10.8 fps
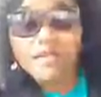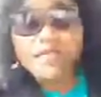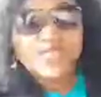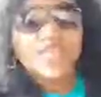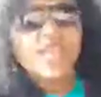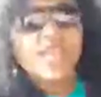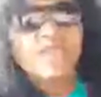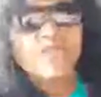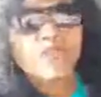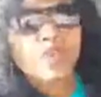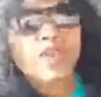then
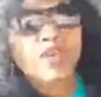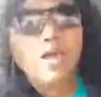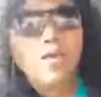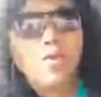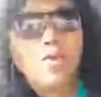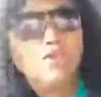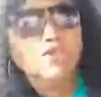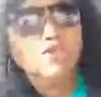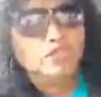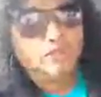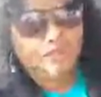let's work on where you
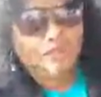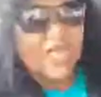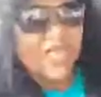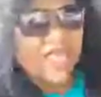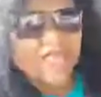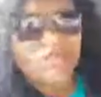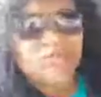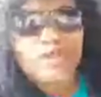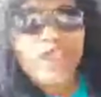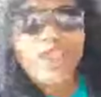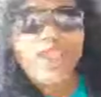should be. Let's
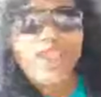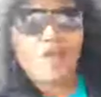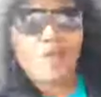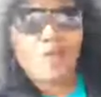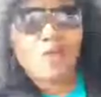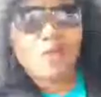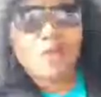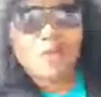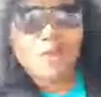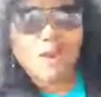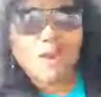write out where
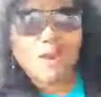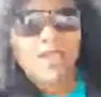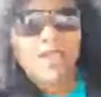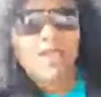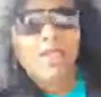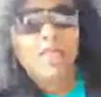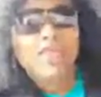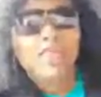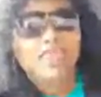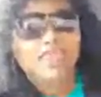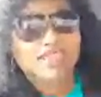you want to go,
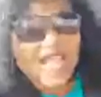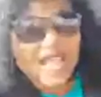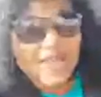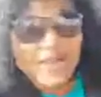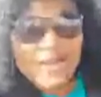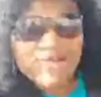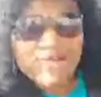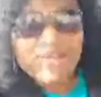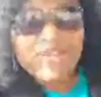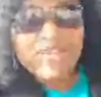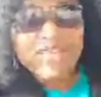the time frame for
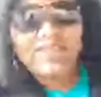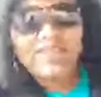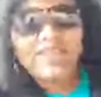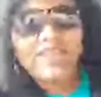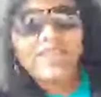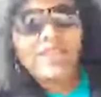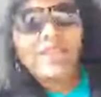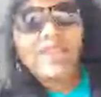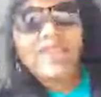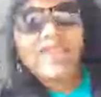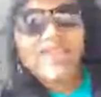you to get there,
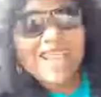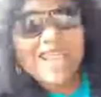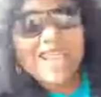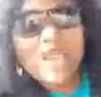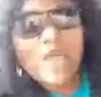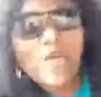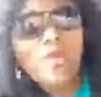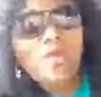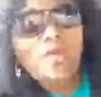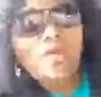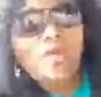and
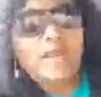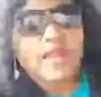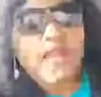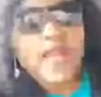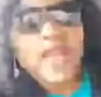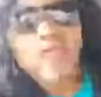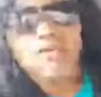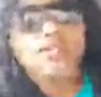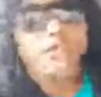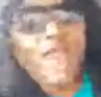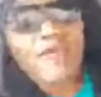how
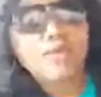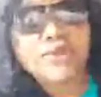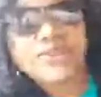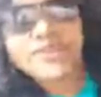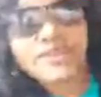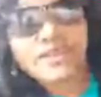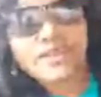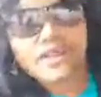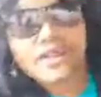do we get there?